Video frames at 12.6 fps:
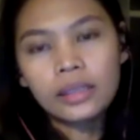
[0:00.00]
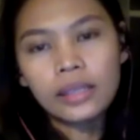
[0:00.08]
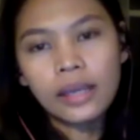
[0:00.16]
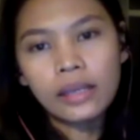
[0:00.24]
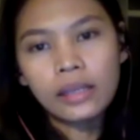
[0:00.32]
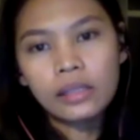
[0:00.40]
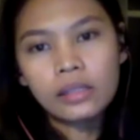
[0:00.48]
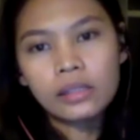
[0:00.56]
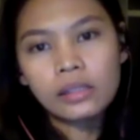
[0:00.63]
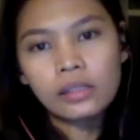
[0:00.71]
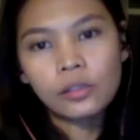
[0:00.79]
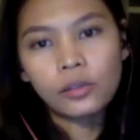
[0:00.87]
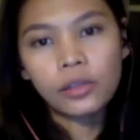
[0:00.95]

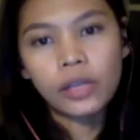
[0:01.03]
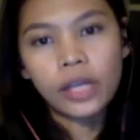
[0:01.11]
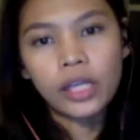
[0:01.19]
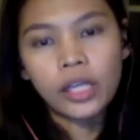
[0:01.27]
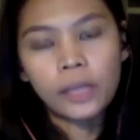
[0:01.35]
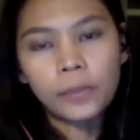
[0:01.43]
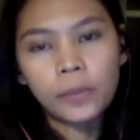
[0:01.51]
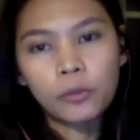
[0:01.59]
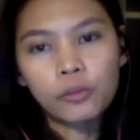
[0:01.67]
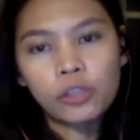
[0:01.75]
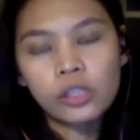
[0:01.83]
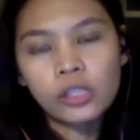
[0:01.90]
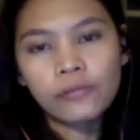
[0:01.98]
clients or any
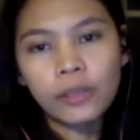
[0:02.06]
approaches